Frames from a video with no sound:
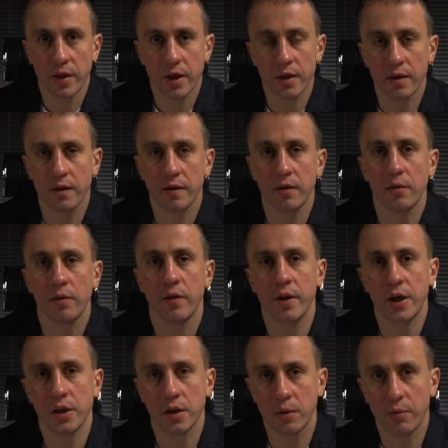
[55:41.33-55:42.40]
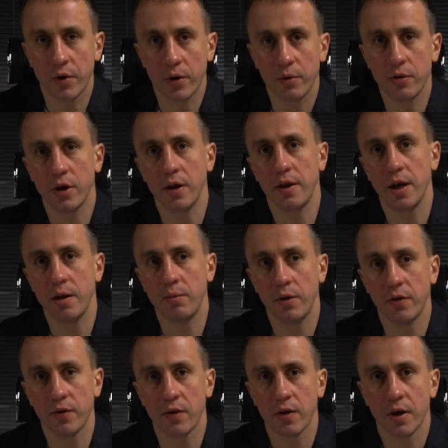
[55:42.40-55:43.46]
this decentralization approach,
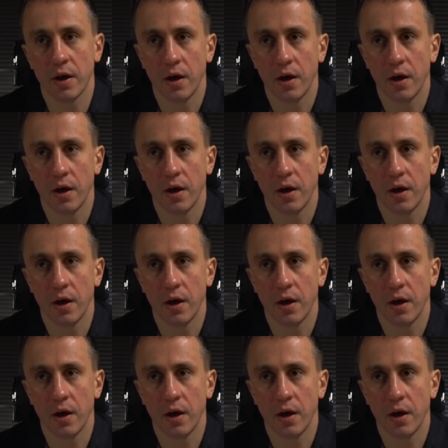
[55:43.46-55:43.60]
enabled